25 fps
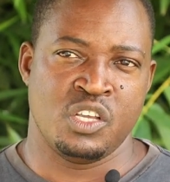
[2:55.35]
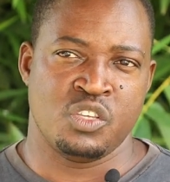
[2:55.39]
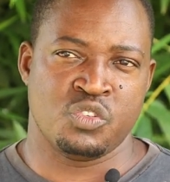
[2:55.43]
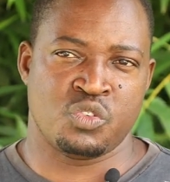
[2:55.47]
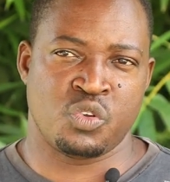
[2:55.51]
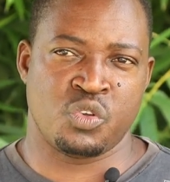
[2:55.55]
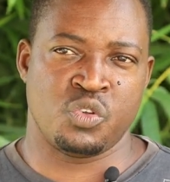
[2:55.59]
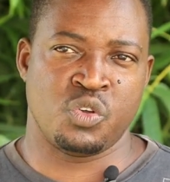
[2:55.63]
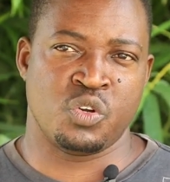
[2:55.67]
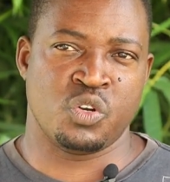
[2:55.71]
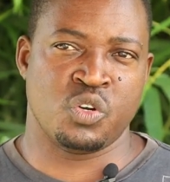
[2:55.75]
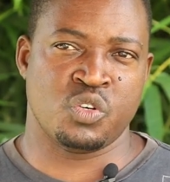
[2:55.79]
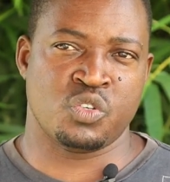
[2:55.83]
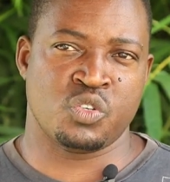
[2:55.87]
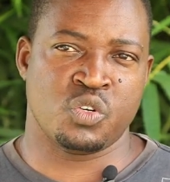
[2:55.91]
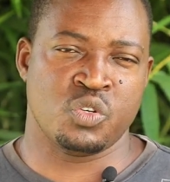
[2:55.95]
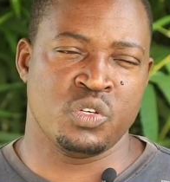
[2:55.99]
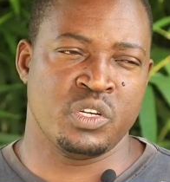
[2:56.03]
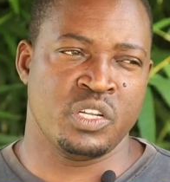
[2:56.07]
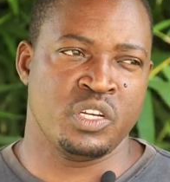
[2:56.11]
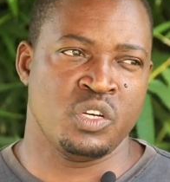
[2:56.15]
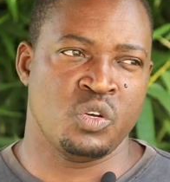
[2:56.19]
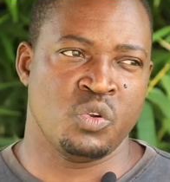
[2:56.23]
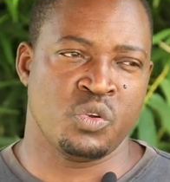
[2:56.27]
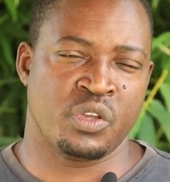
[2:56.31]
So you're not
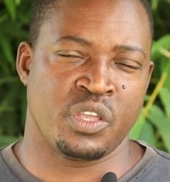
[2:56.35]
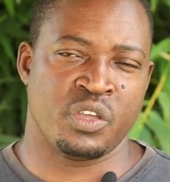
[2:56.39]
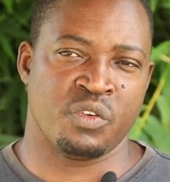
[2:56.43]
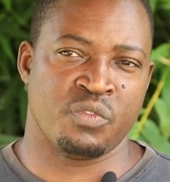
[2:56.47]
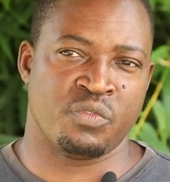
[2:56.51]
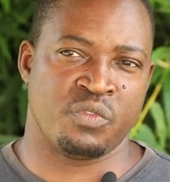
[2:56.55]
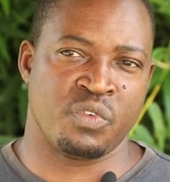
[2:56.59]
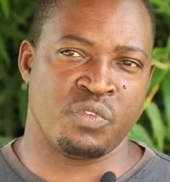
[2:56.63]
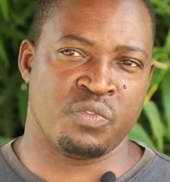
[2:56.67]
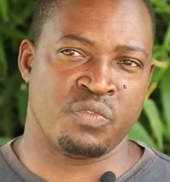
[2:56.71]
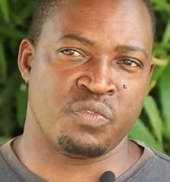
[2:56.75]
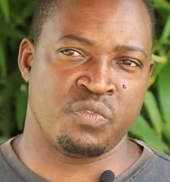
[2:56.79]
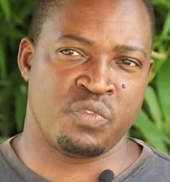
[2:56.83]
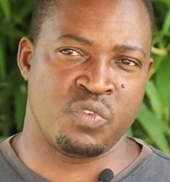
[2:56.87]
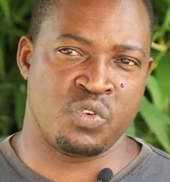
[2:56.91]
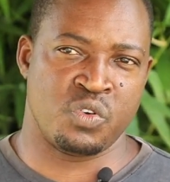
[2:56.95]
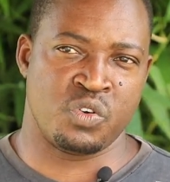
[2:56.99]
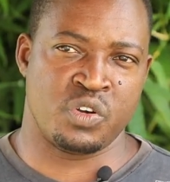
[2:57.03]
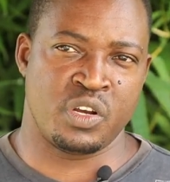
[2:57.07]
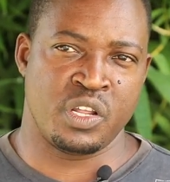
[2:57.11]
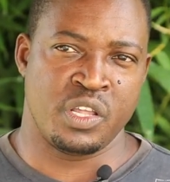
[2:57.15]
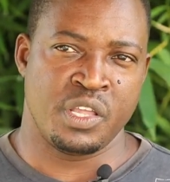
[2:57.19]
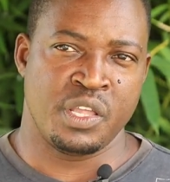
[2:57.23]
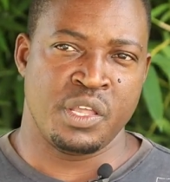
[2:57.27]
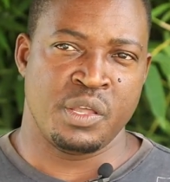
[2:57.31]
only looking for
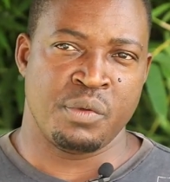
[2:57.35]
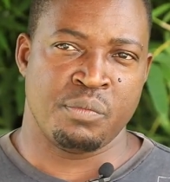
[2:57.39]
food,